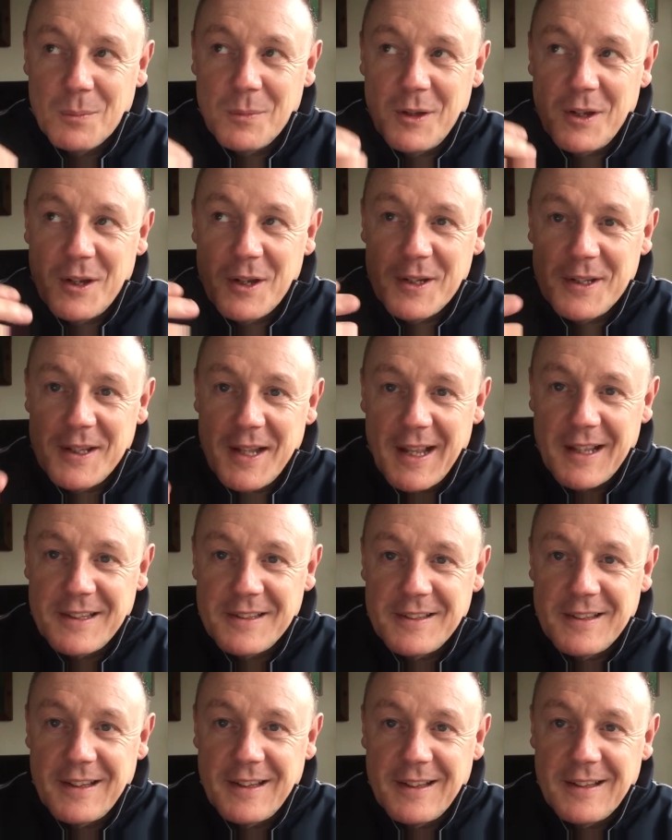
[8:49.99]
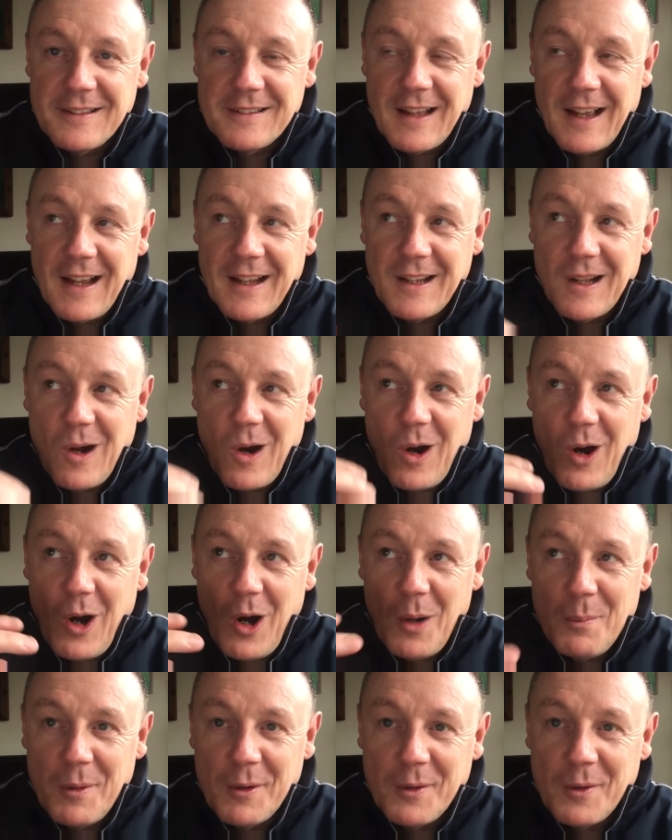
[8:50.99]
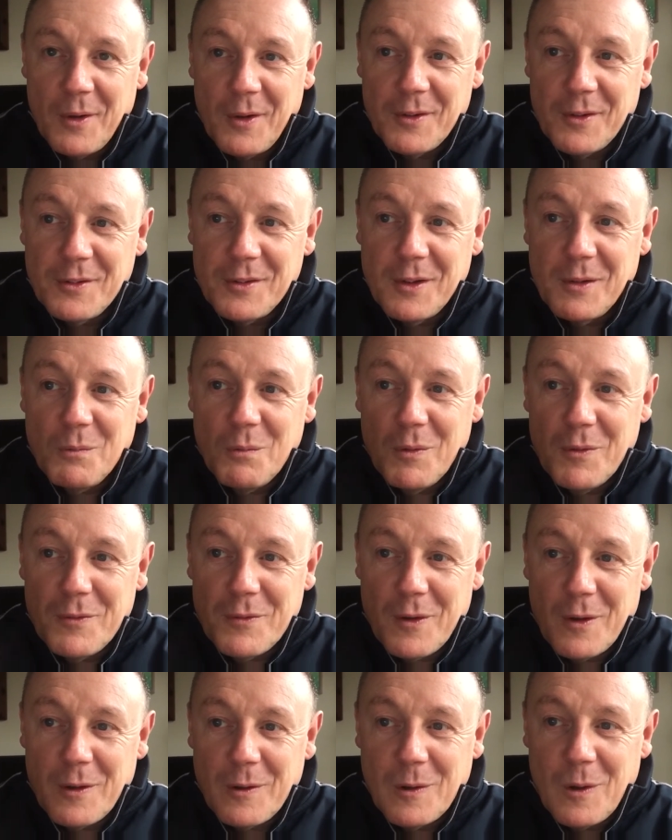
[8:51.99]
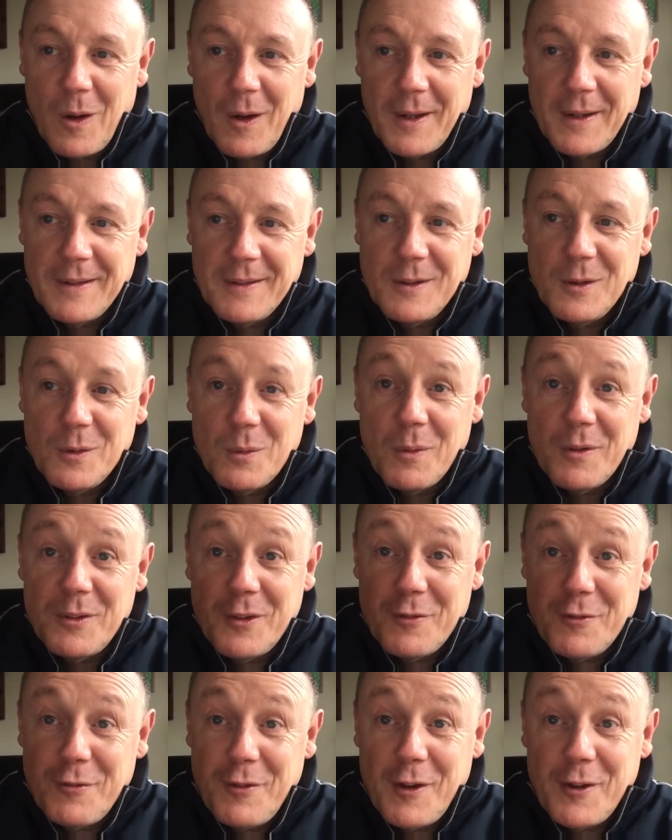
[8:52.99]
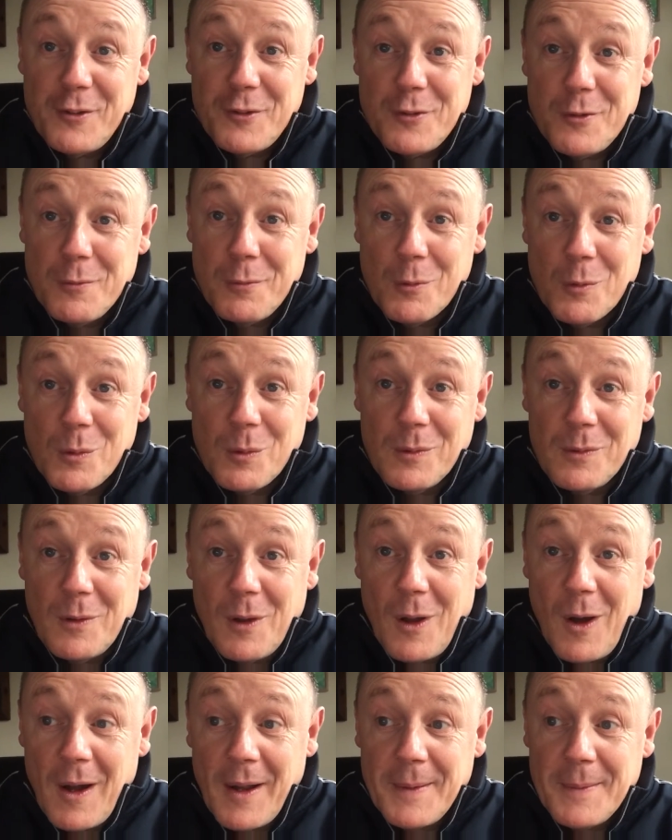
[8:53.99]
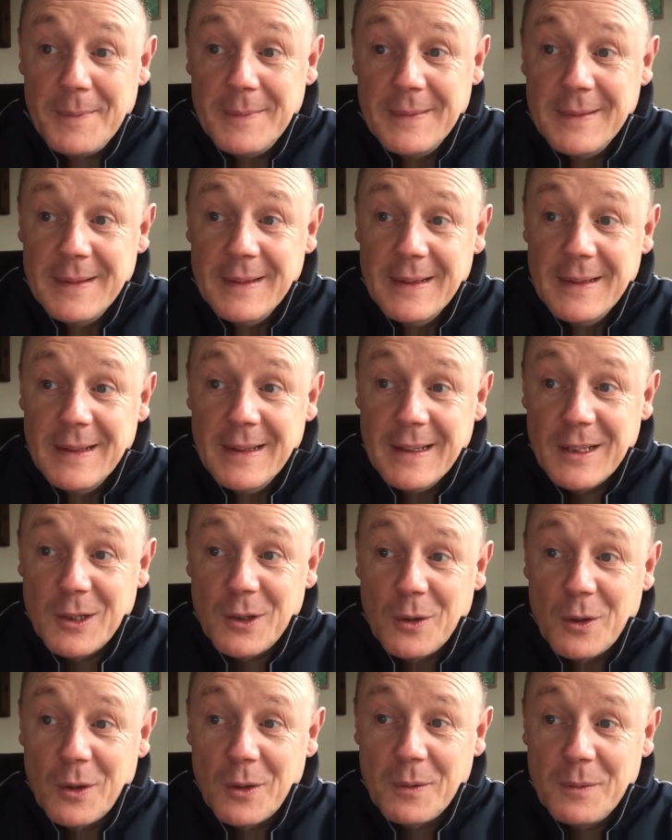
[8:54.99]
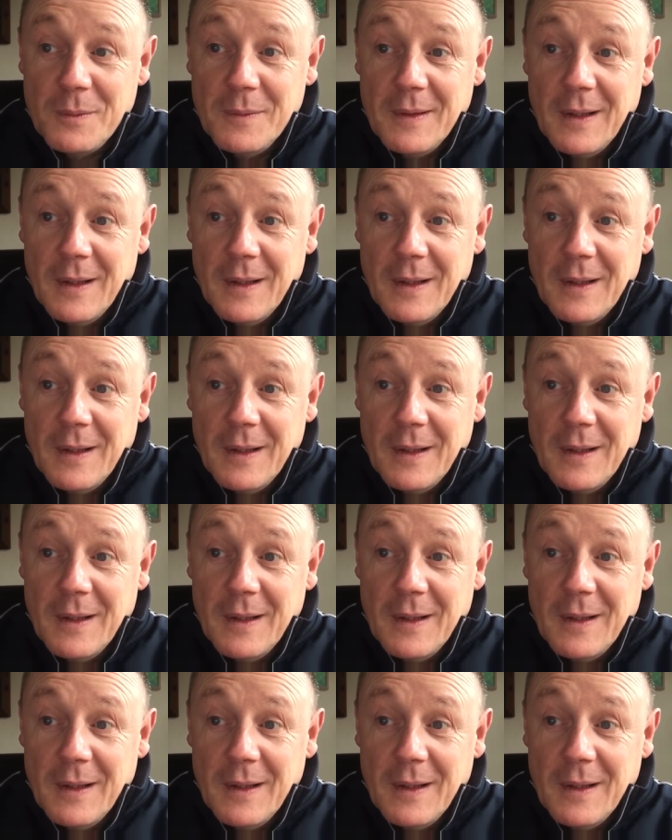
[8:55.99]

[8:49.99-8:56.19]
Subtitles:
connected and harmonizing with the light. You know, it's a festival of light. You know,